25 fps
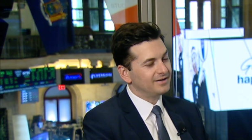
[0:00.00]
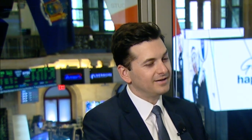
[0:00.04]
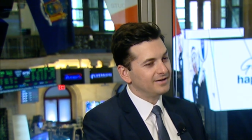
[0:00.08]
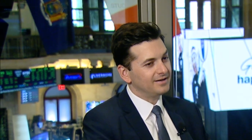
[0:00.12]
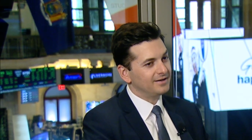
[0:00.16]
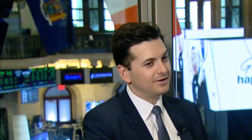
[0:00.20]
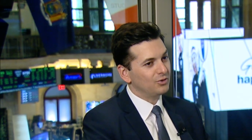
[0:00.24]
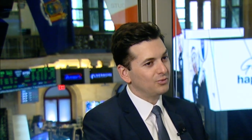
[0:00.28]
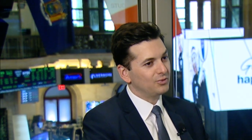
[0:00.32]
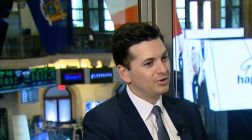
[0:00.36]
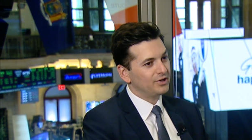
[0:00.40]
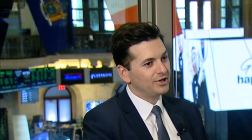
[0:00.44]
It
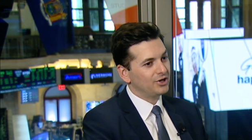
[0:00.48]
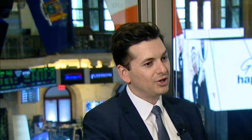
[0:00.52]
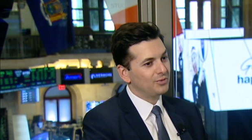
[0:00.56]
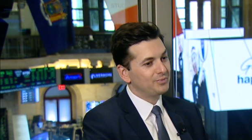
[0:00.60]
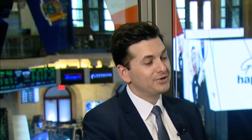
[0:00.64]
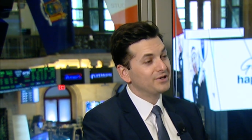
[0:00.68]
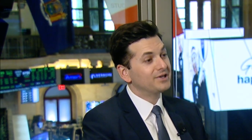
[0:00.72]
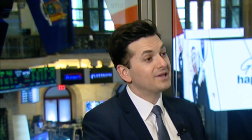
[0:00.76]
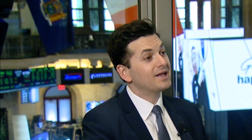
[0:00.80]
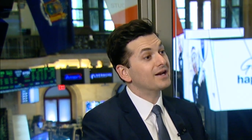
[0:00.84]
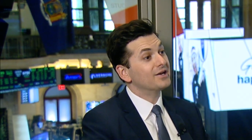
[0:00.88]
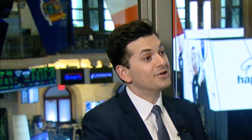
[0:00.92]

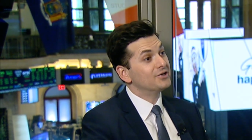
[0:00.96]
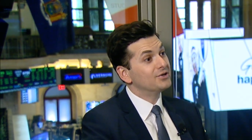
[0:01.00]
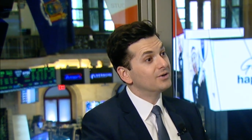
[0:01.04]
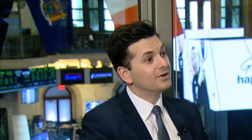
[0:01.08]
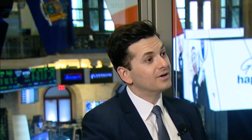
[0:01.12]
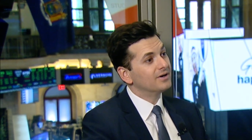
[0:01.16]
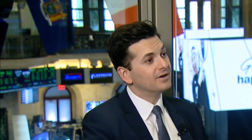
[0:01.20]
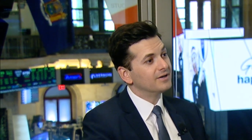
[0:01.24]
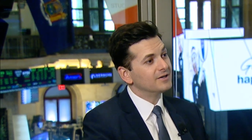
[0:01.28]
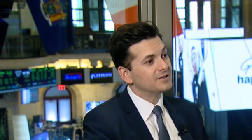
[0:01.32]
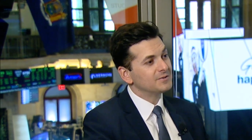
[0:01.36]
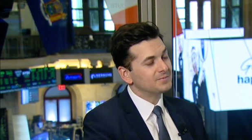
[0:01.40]
opened a lot of
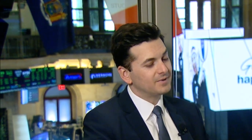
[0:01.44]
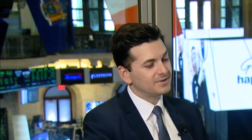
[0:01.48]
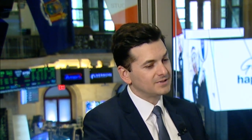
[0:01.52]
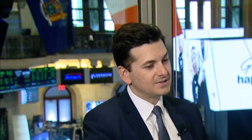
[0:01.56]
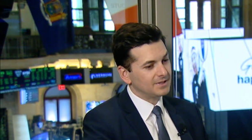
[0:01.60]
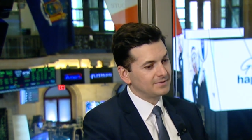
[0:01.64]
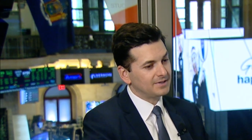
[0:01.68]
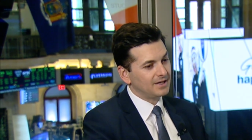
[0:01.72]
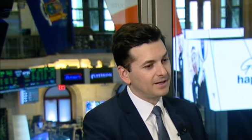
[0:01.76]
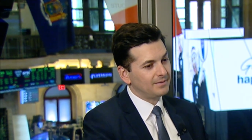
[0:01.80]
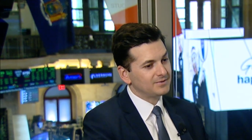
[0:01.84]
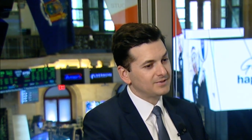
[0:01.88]
doors, but
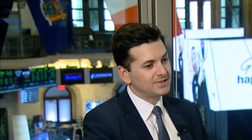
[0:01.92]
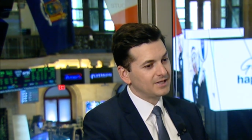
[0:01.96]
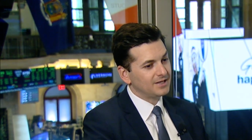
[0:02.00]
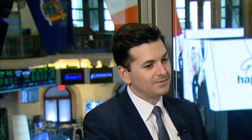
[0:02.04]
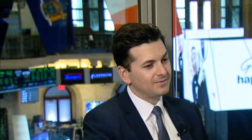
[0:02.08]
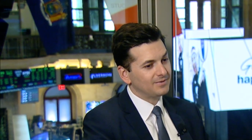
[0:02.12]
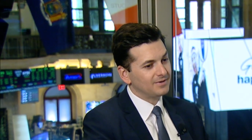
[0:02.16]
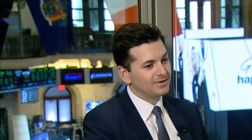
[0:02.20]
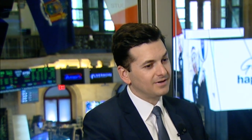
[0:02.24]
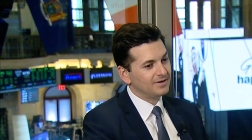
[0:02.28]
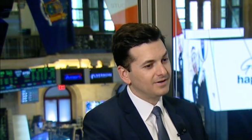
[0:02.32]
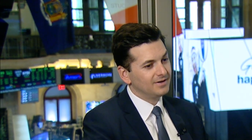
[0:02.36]
sometimes they
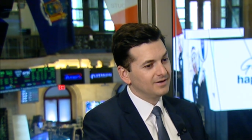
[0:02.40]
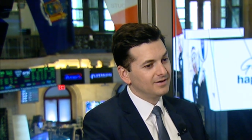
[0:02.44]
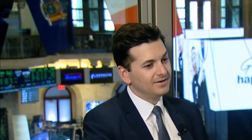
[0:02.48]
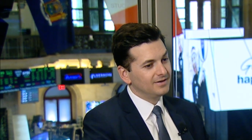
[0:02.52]
were